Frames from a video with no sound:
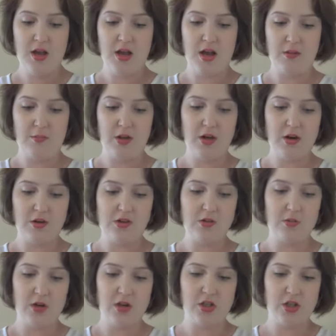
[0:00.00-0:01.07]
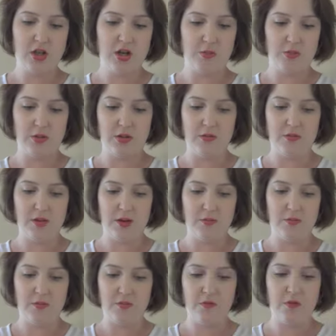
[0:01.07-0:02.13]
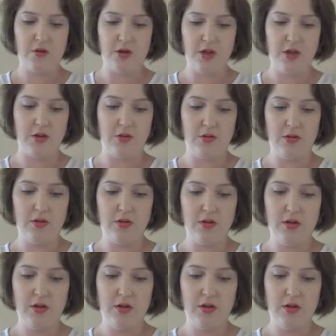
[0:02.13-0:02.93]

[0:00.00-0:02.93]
Here, I'll swatch a couple of them for you.